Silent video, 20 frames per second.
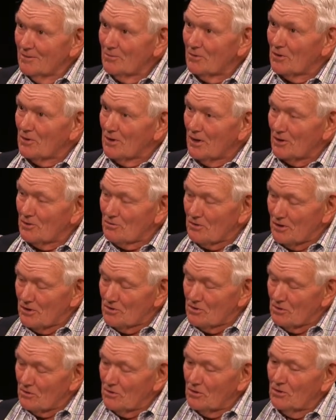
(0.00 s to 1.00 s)
For
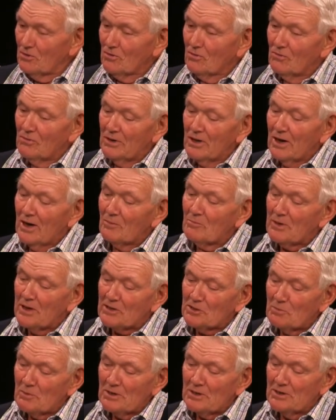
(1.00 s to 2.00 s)
Hydrangea U. Yeah, I'm not
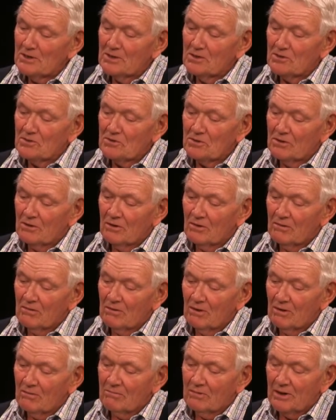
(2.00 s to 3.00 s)
speaking this year.
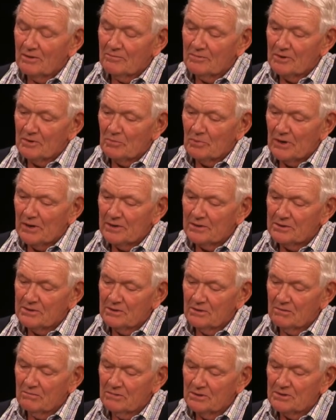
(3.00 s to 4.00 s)
I have in the past.
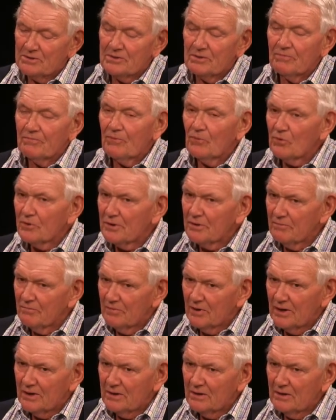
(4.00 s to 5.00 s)
This is the 4th
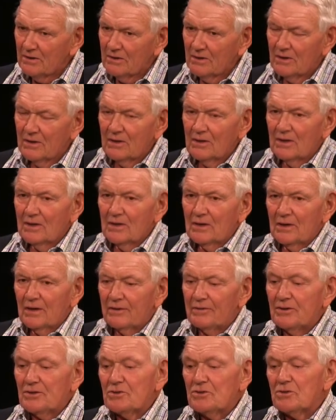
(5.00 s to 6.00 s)
event.
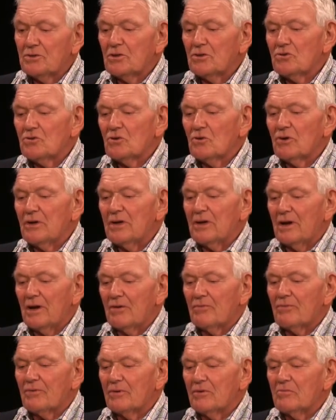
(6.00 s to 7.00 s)
And this is a joint
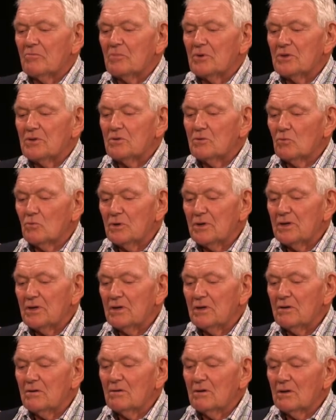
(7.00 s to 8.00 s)
effort
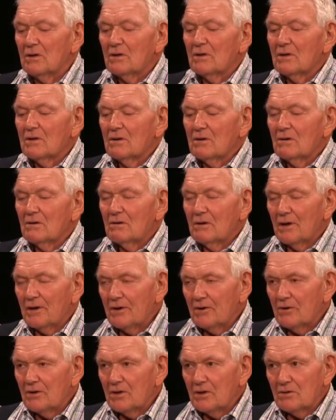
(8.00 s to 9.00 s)
between
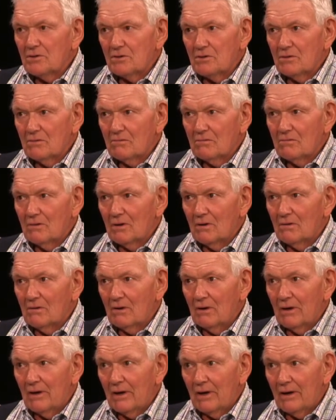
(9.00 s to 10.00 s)
Heritage
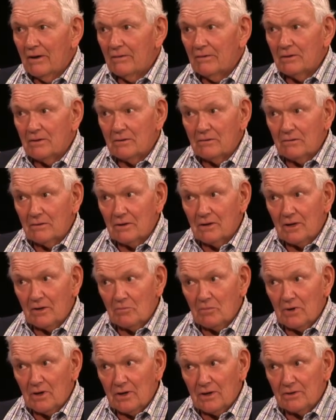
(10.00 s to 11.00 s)
and the
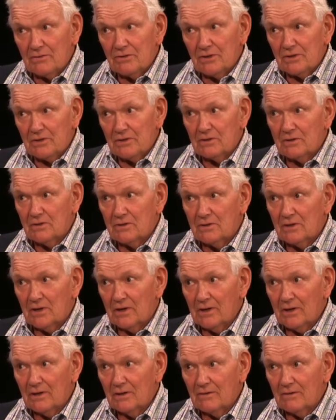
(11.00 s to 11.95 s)
Cape Cod Hydrangea Society.